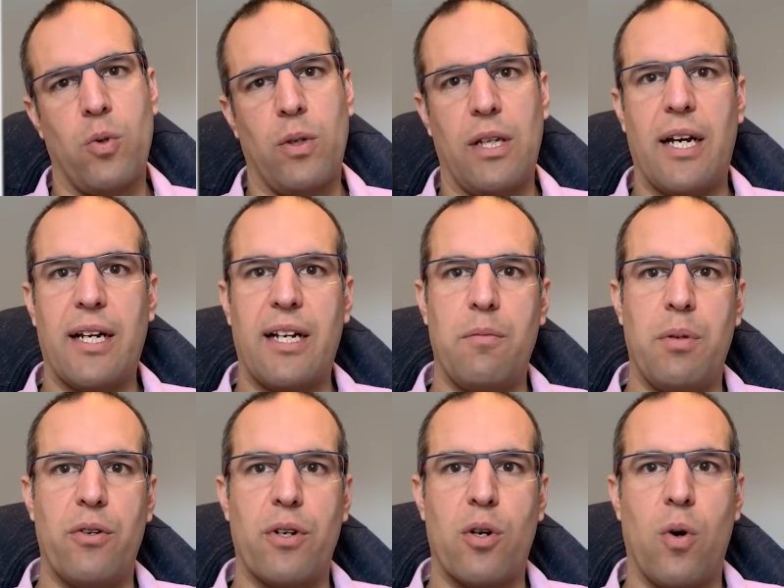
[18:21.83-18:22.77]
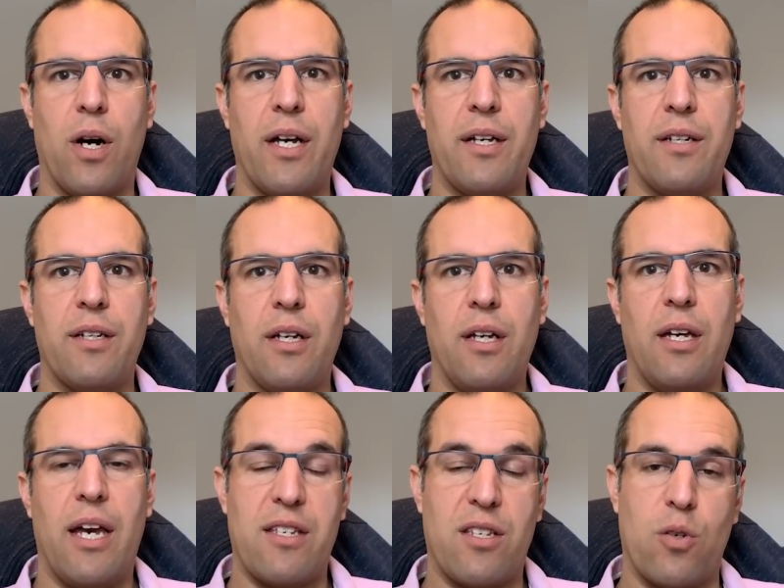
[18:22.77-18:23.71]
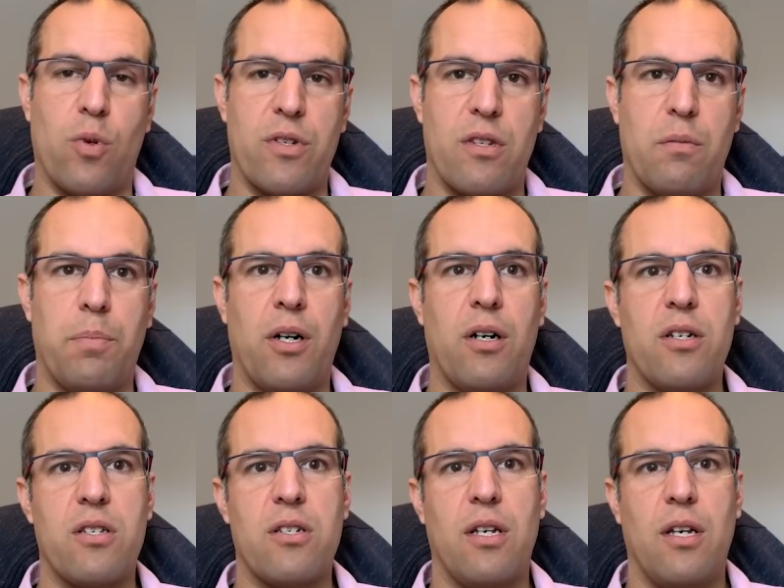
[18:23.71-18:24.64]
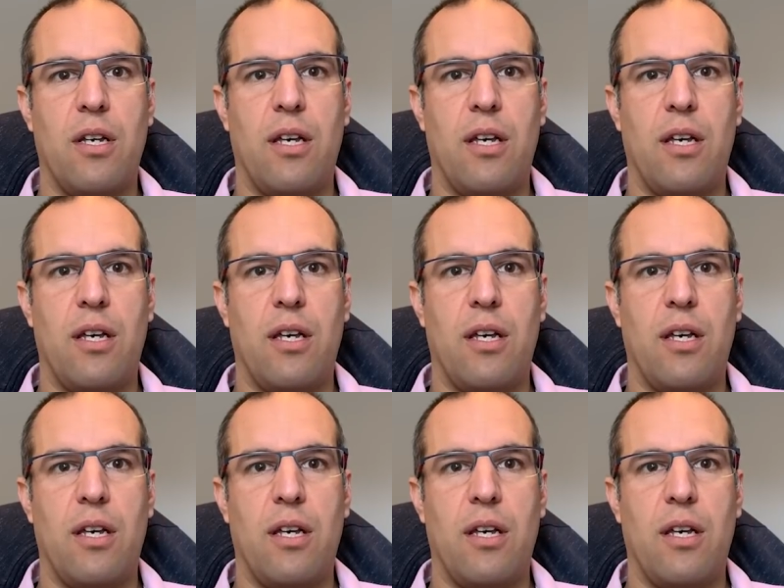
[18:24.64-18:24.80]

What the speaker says: will likely be required as it was in the past,